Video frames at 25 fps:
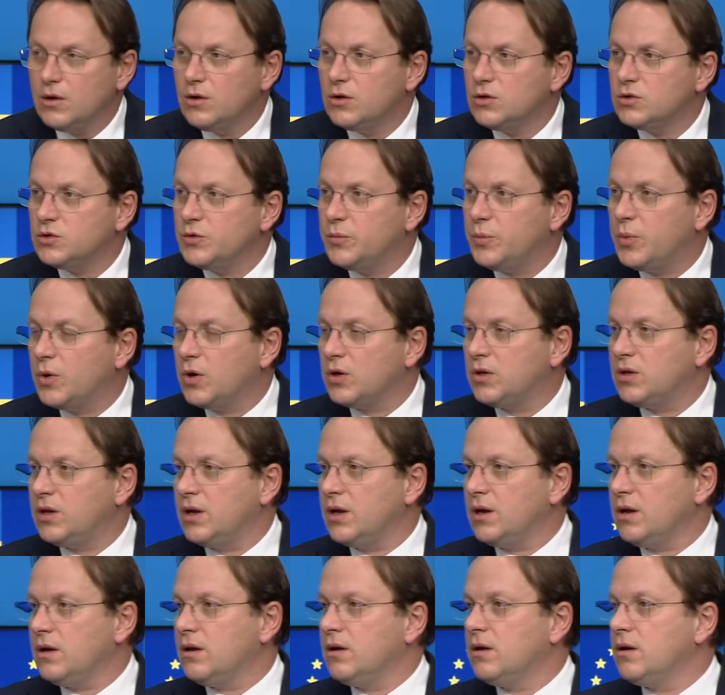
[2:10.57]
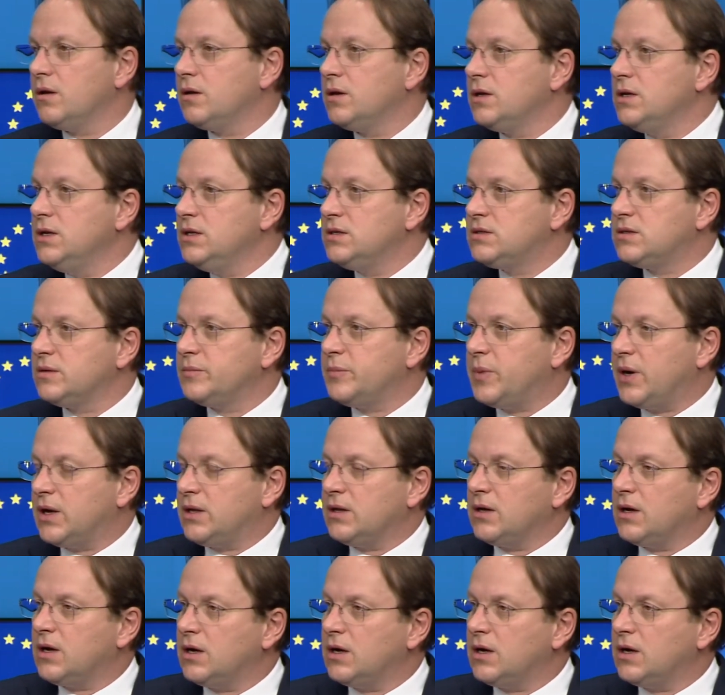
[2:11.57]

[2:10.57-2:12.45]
supporting uh, Eastern partner